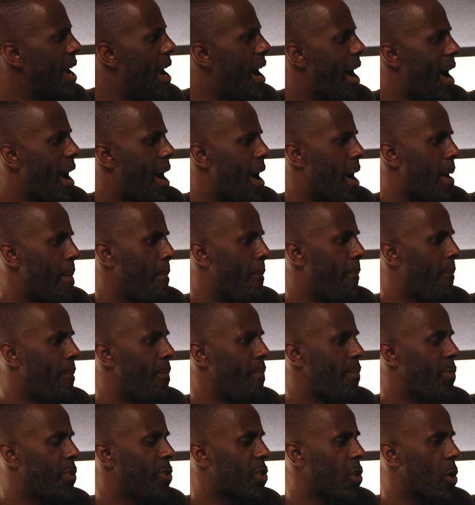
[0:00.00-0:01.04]

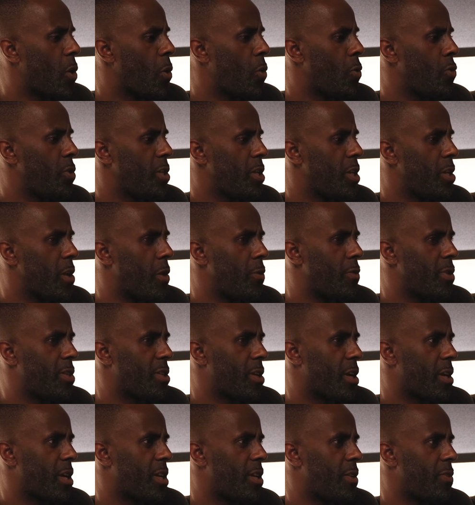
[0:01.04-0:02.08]
So you know, it's
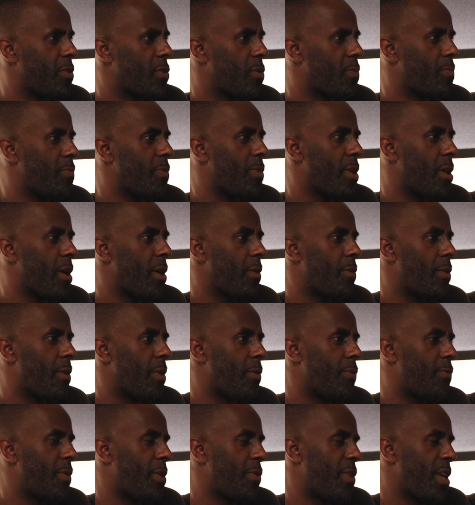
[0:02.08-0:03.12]
like
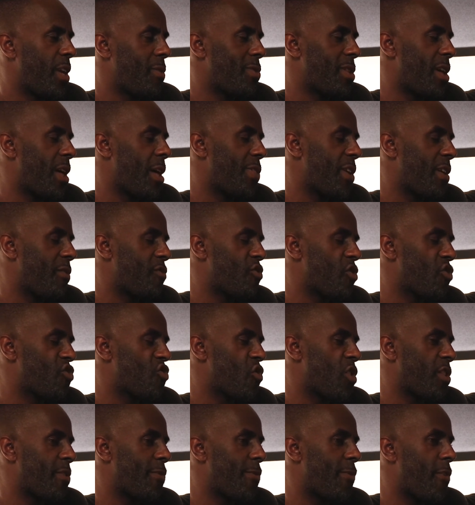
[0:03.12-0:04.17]
I think it was just
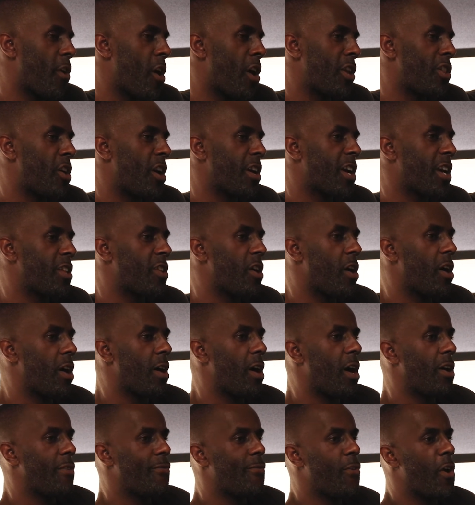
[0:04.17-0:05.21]
trying to find like
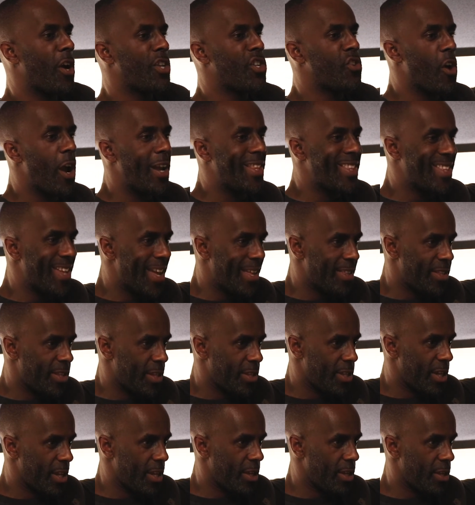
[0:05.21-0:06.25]
find your
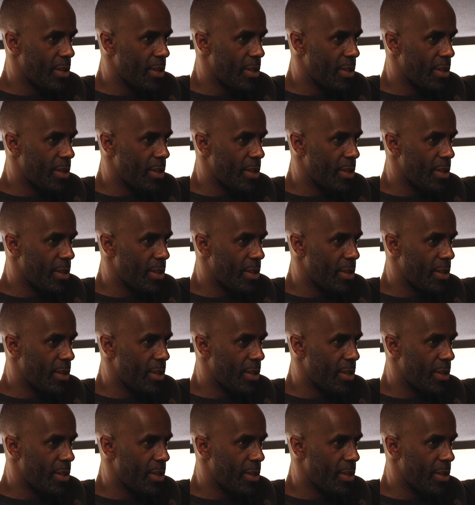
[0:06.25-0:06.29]
identity.